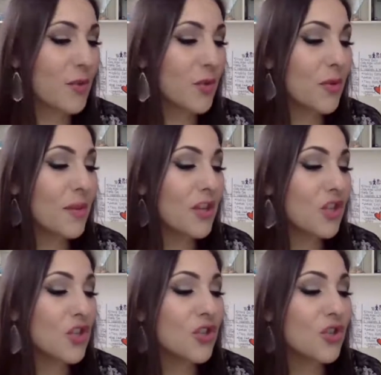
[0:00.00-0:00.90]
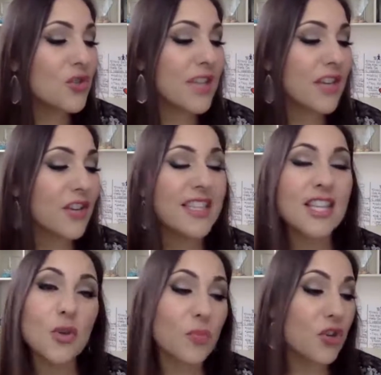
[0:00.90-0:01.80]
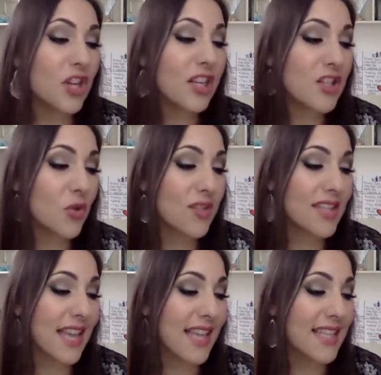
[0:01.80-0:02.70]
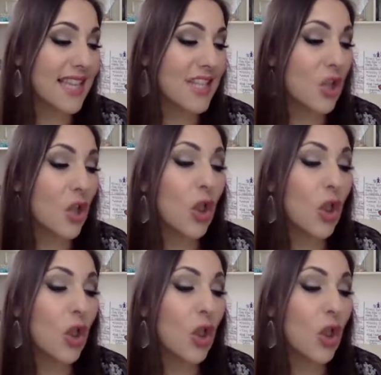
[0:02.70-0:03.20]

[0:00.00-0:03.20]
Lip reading: Number 3, make sure your newsletter is in your beauty consultant's hands as